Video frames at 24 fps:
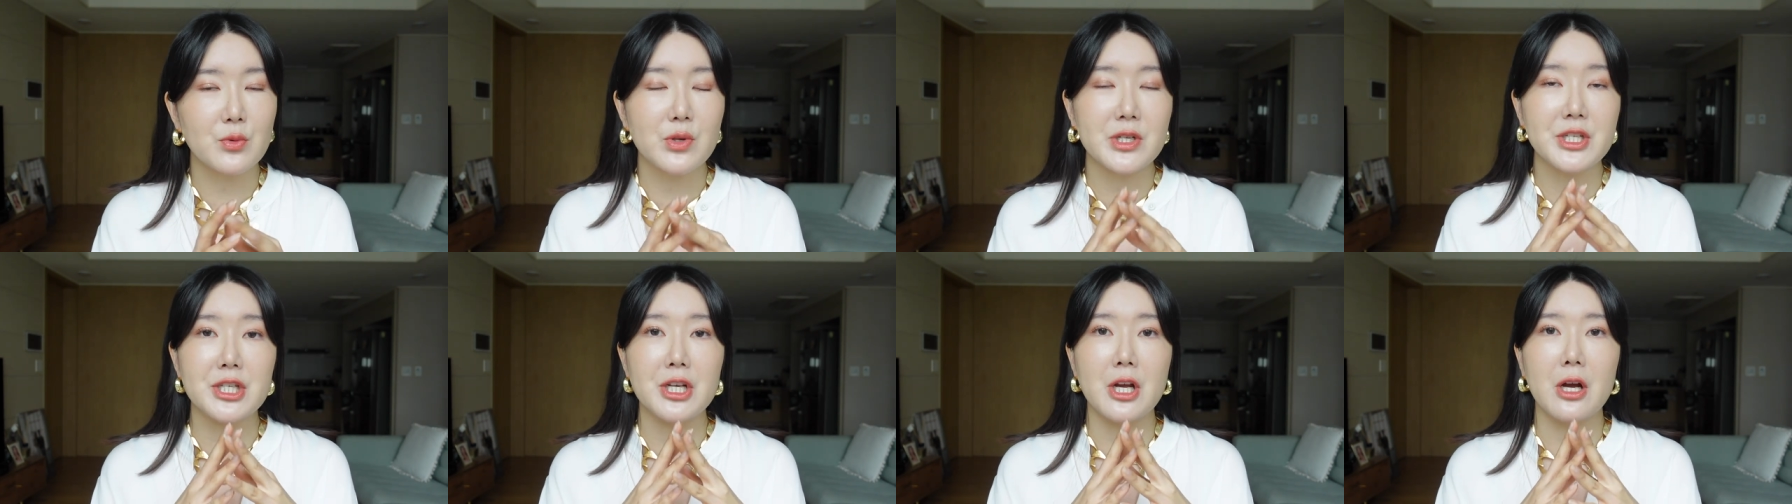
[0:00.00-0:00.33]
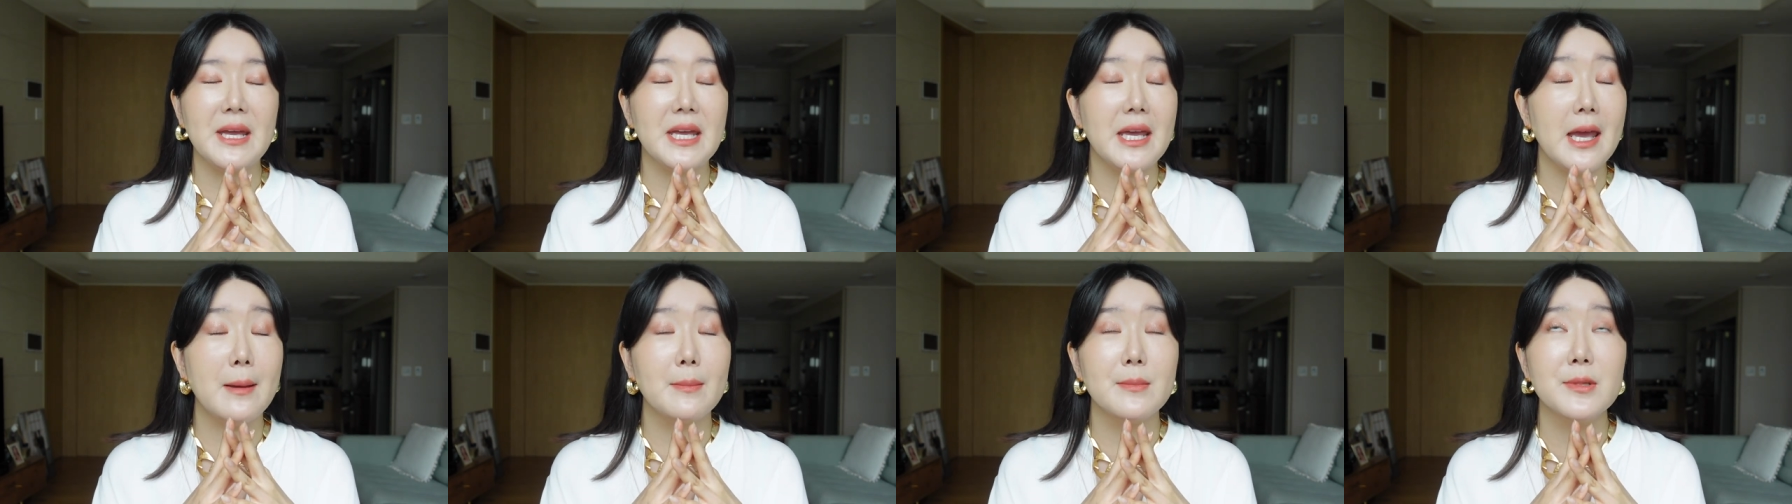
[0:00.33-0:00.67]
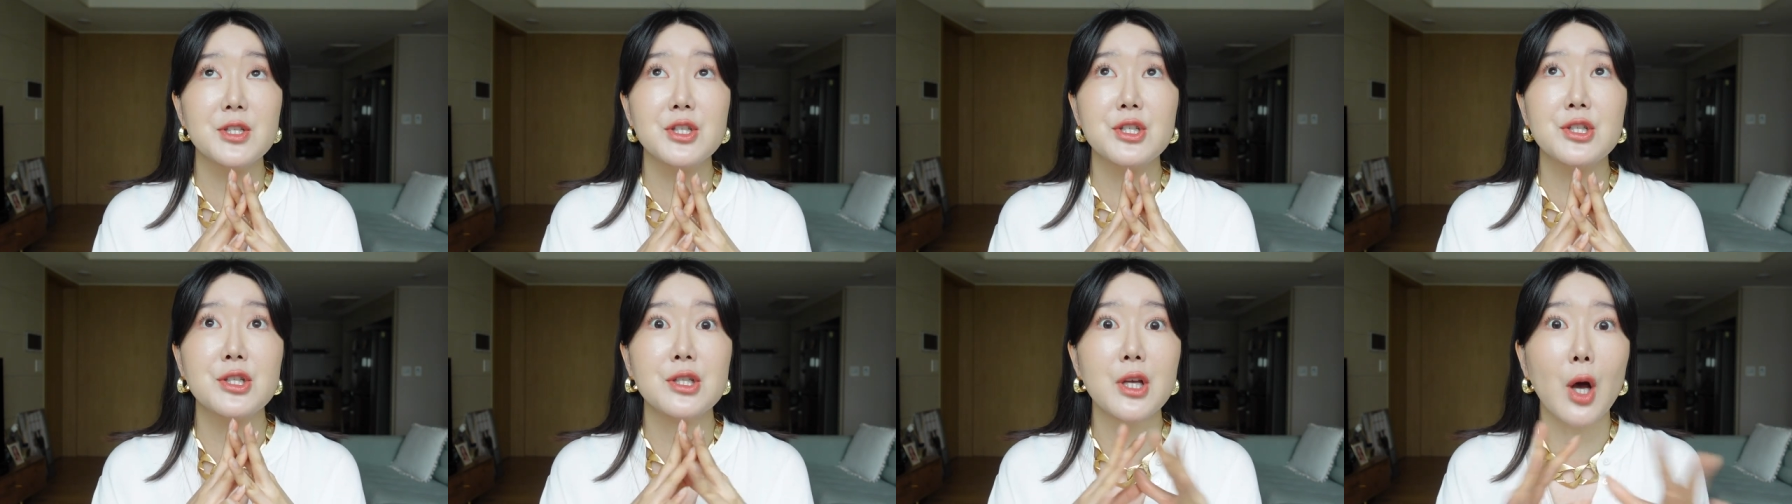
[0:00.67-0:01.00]
which became
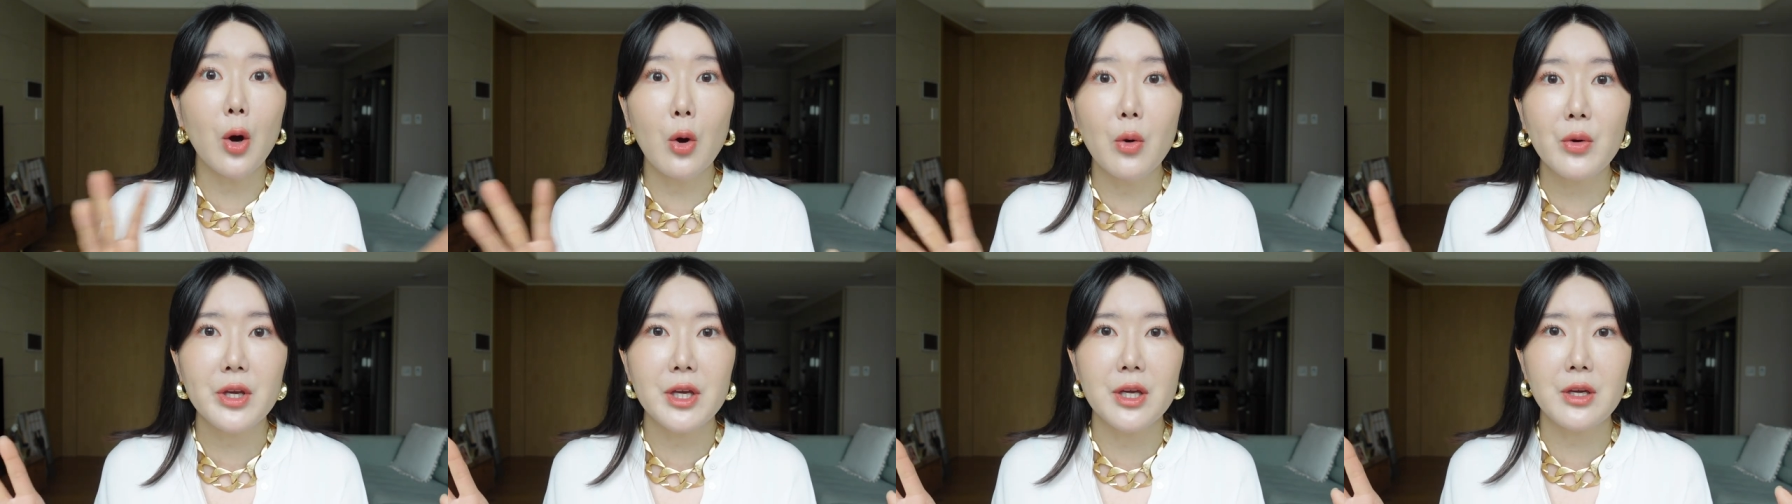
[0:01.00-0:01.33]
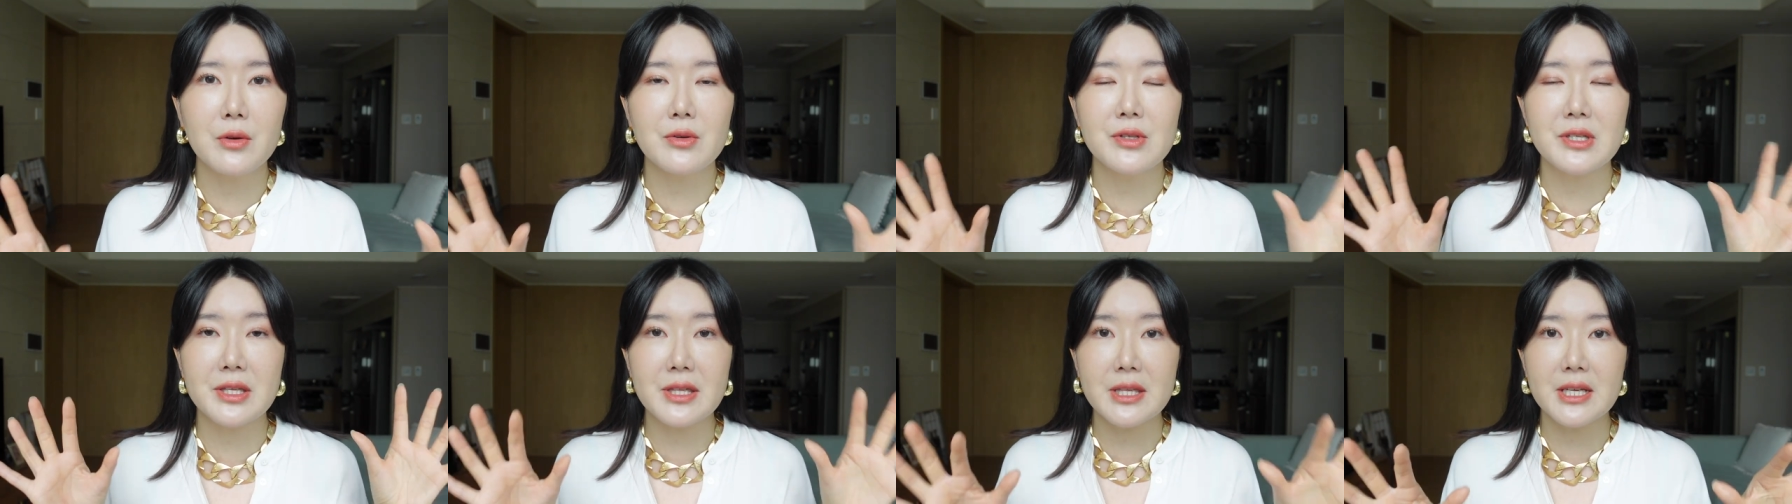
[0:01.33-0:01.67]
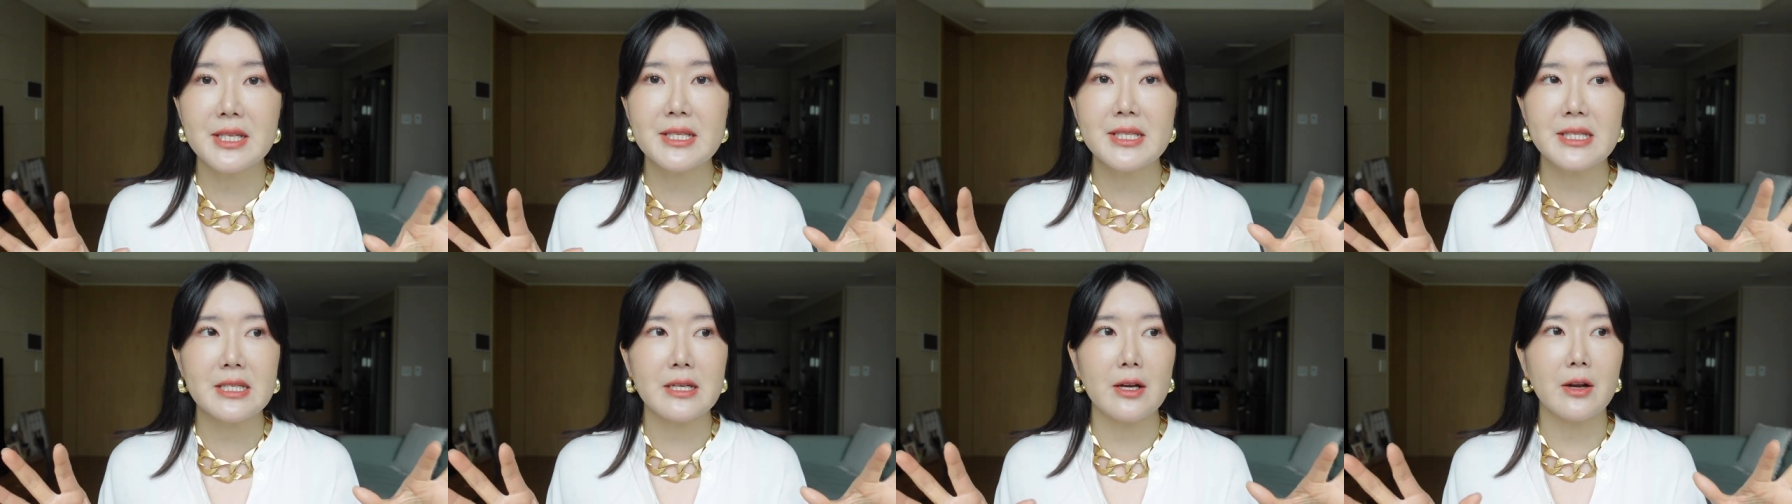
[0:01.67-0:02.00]
so huge
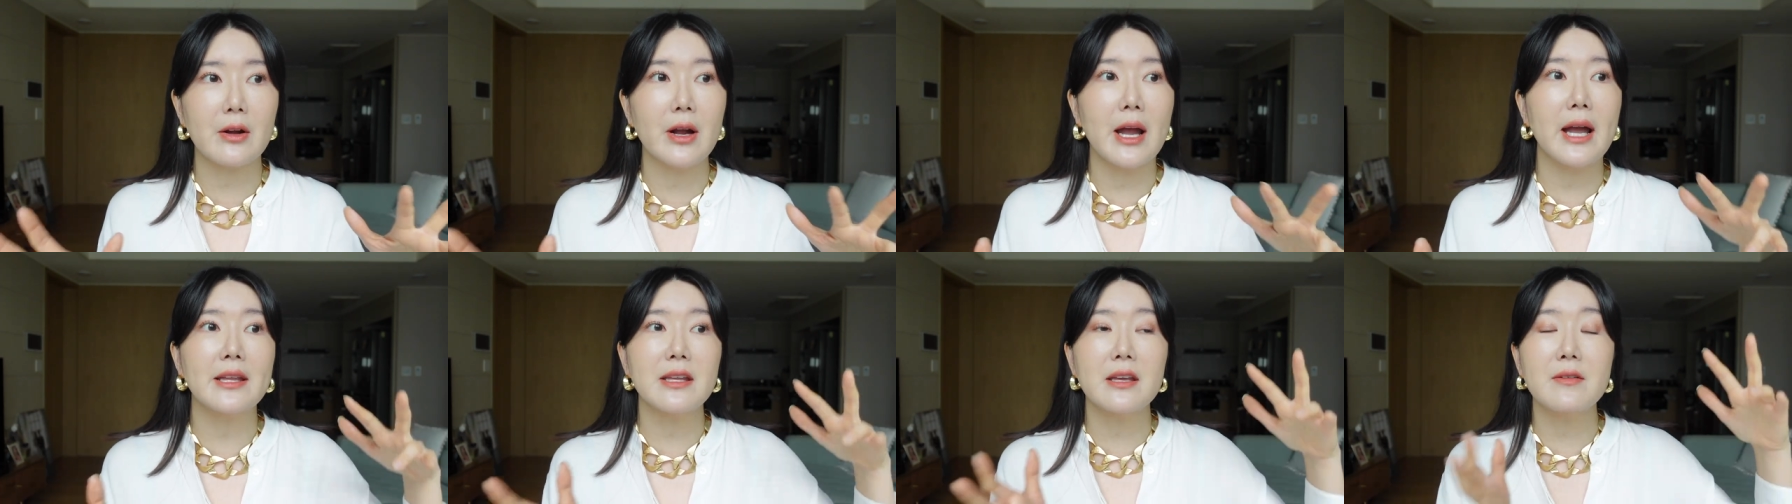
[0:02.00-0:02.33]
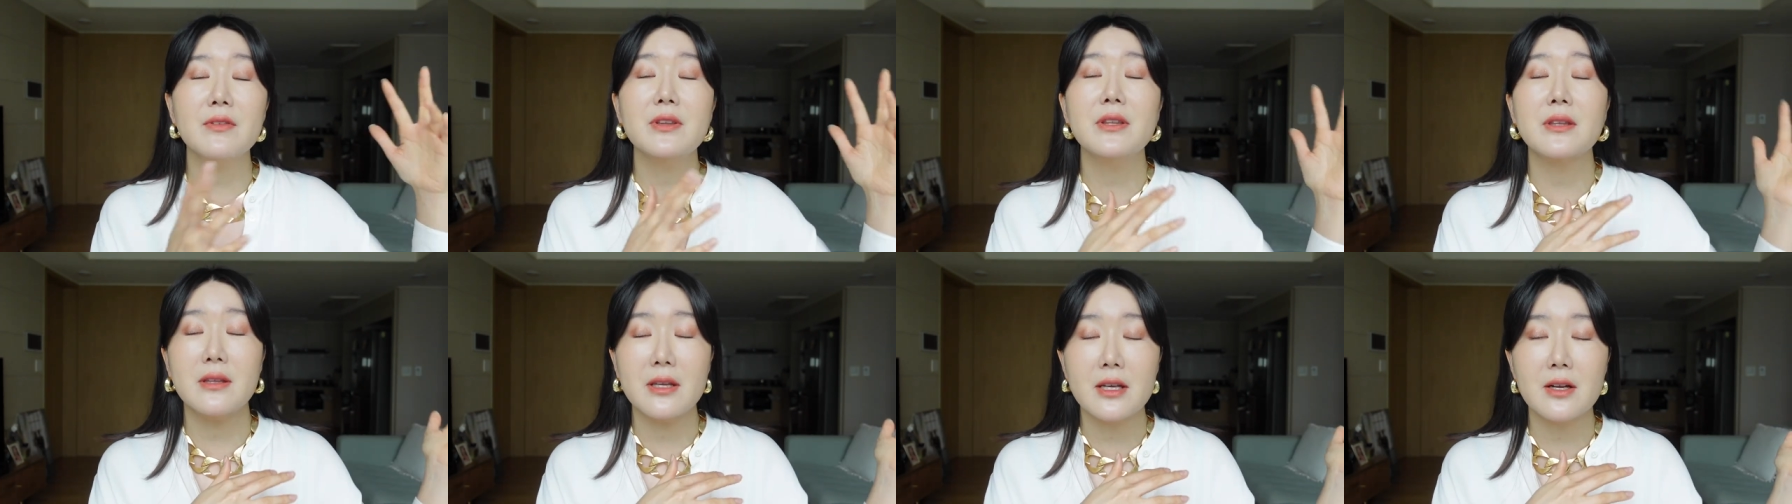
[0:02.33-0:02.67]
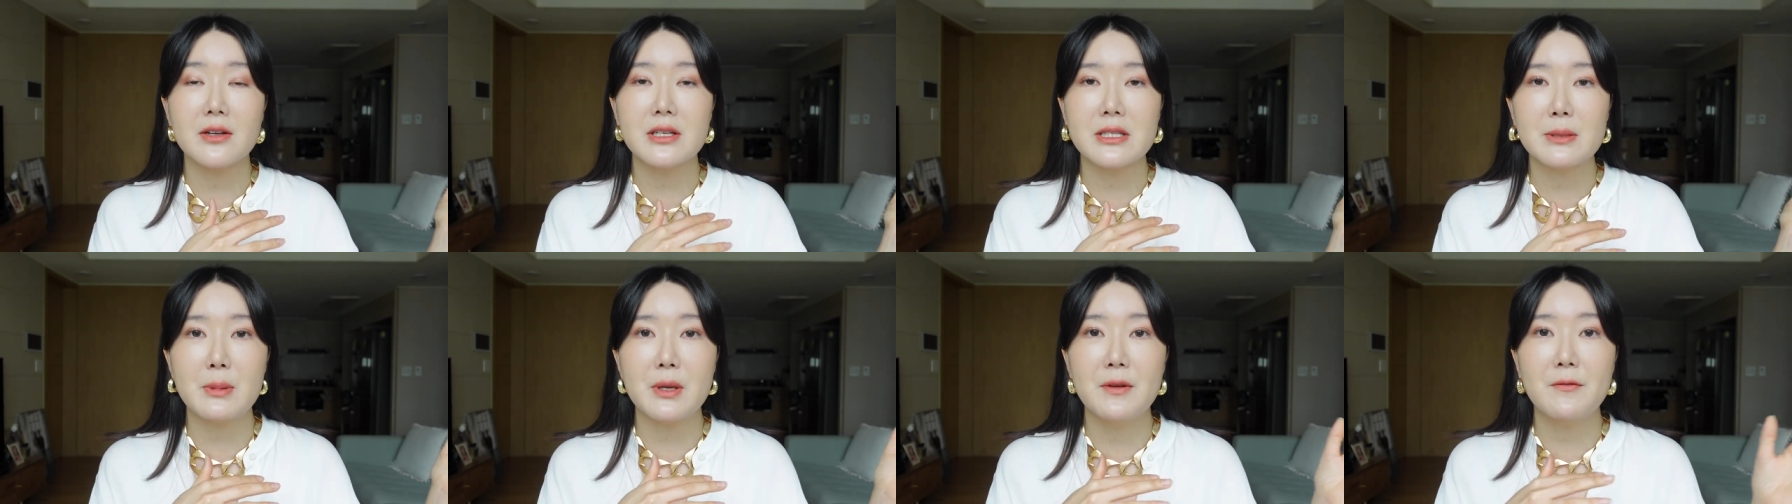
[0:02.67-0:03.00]
this year and even
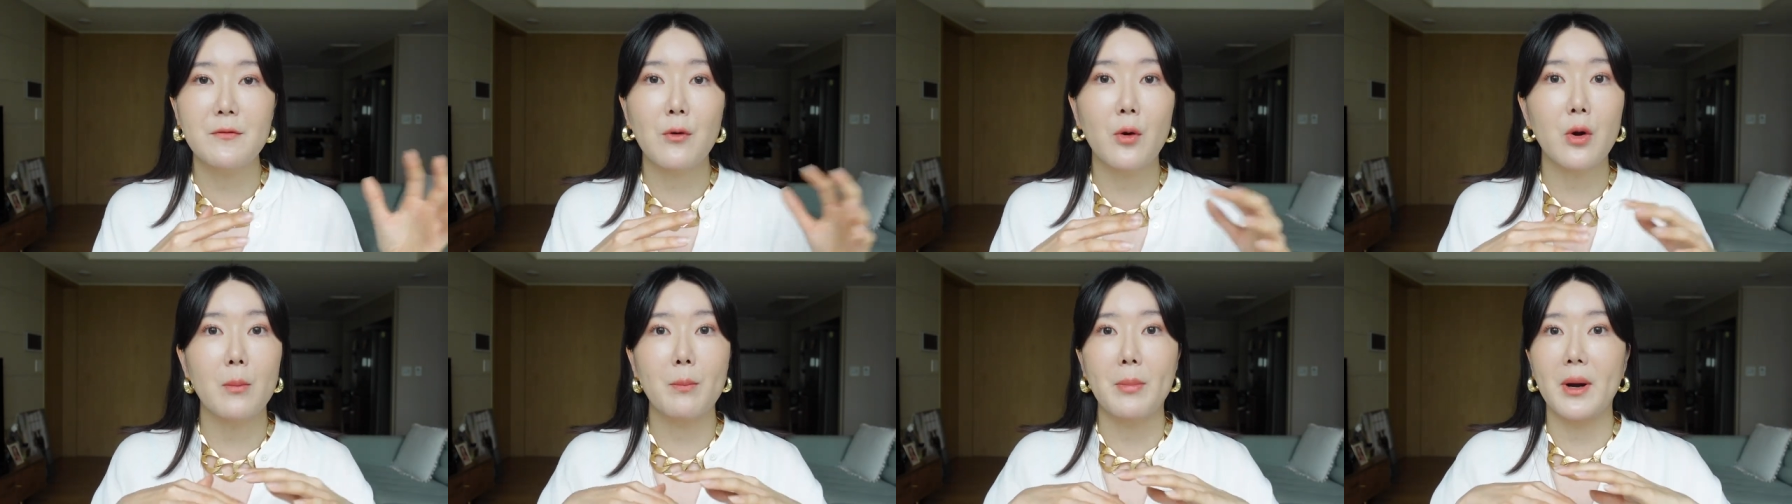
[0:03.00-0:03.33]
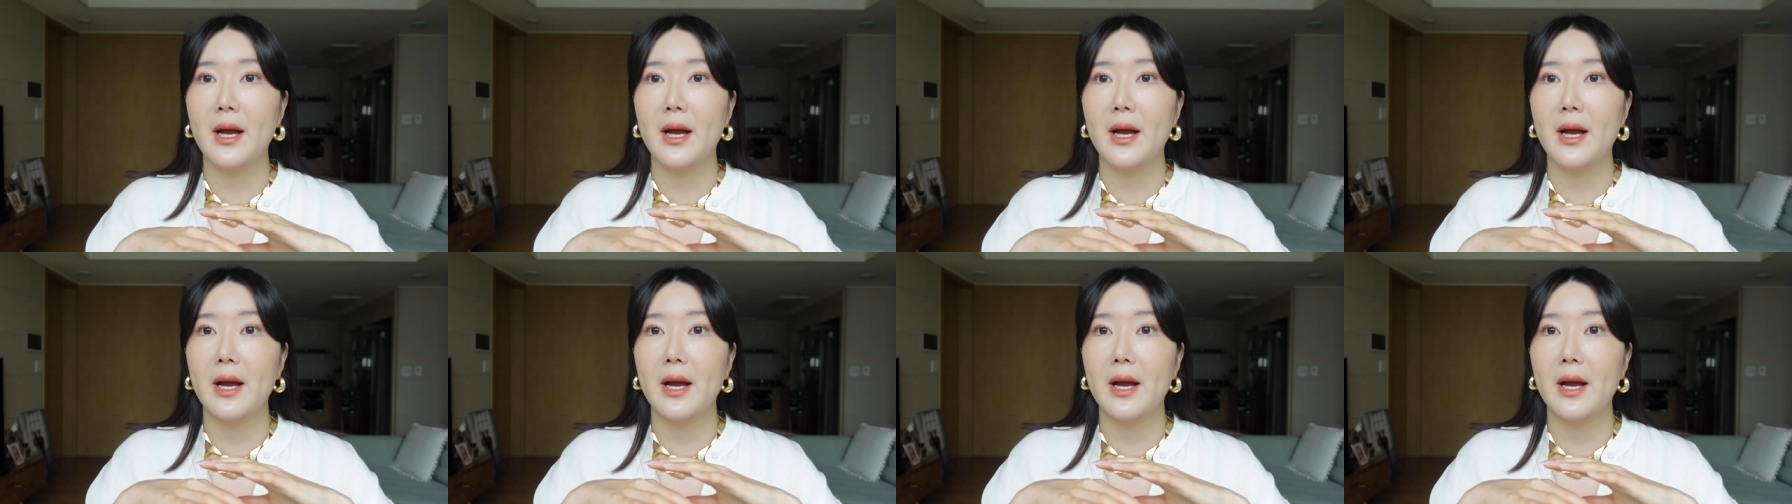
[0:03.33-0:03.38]
years before,